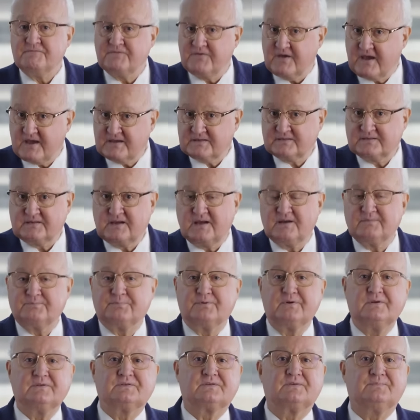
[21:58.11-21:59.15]
fast on
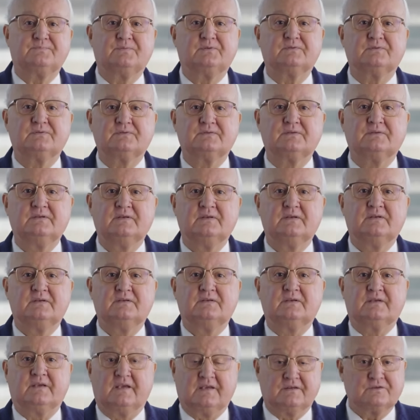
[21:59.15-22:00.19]
principles
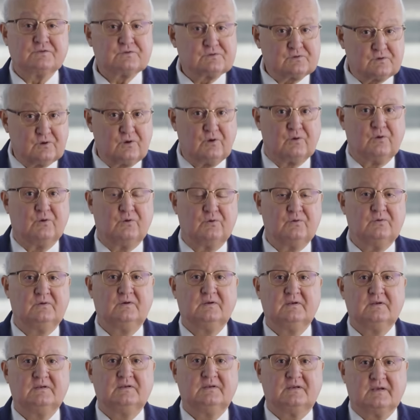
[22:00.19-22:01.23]
and slow
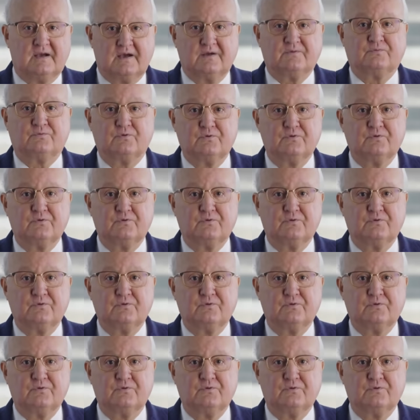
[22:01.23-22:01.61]
on